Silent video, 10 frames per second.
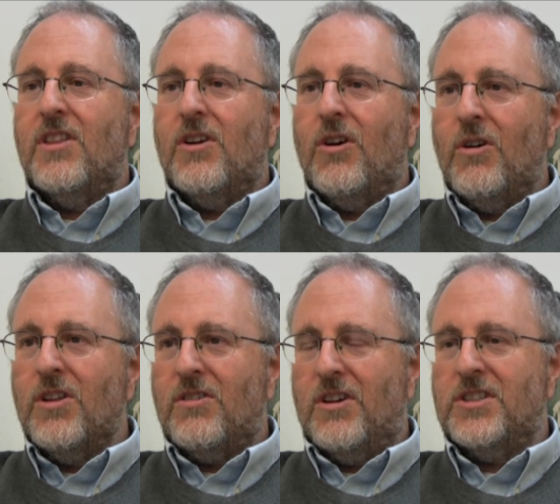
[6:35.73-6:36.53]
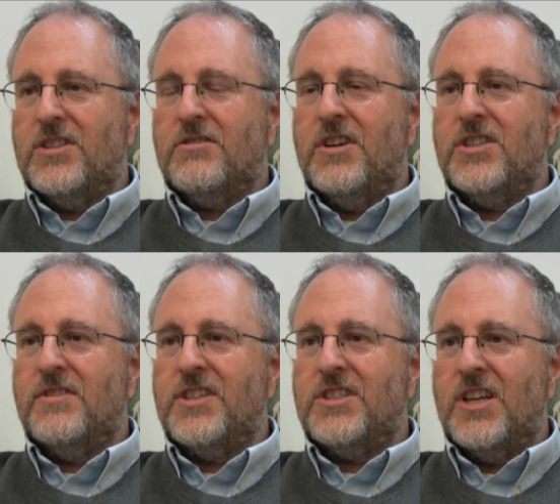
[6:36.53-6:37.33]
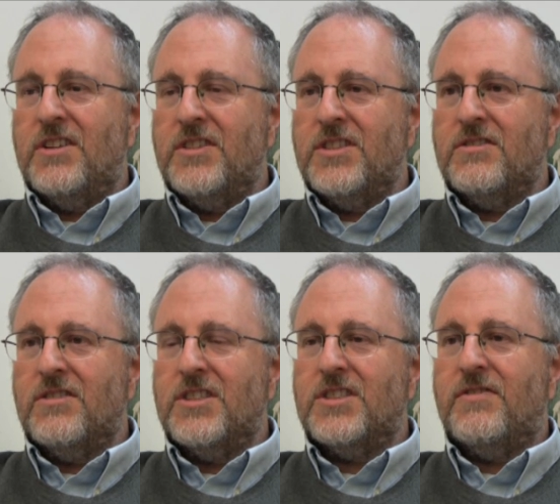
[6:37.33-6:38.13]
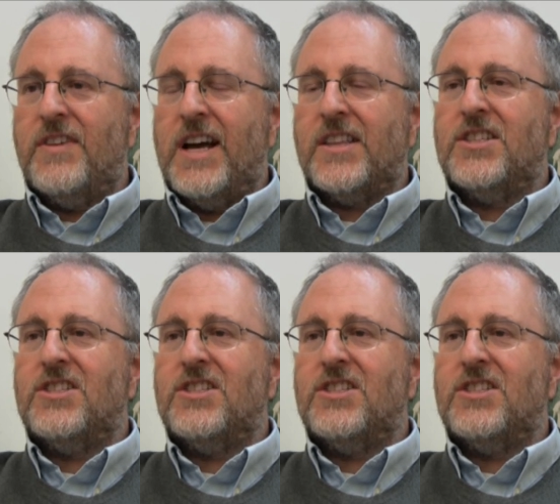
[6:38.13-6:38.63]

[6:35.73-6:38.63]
the Holocaust and the creation of the state of Israel is the fact that